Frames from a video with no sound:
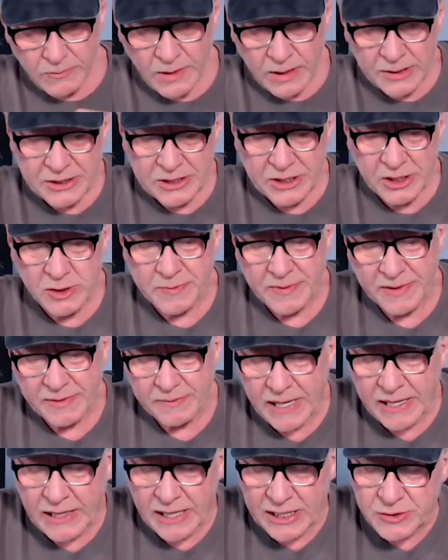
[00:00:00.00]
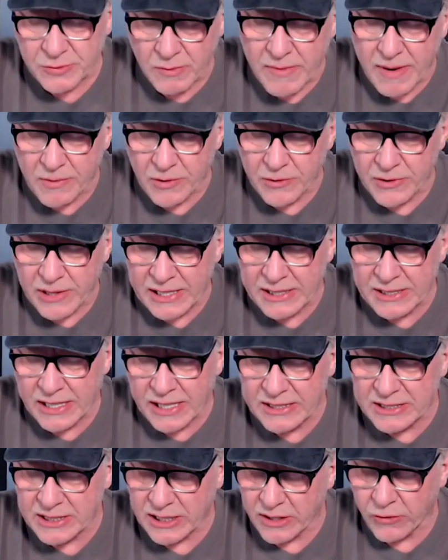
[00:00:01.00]
excuse me, and let's remember that it,
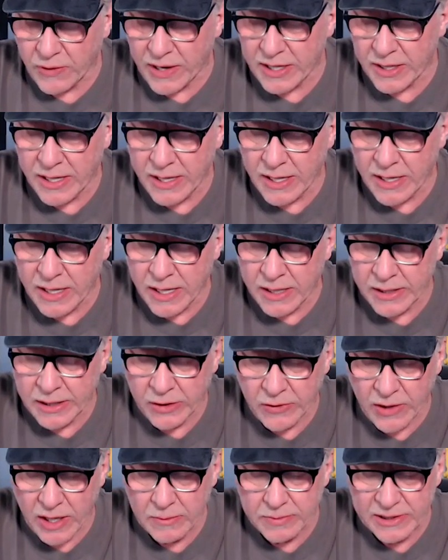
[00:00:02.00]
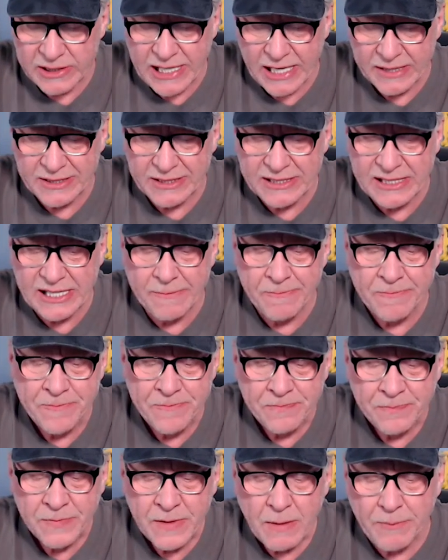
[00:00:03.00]
it's a an incredibly talented team,
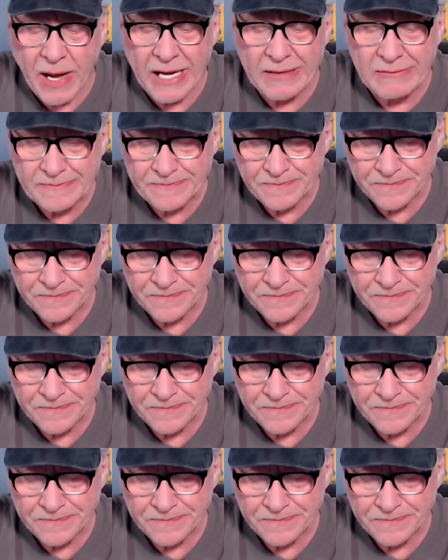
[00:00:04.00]
but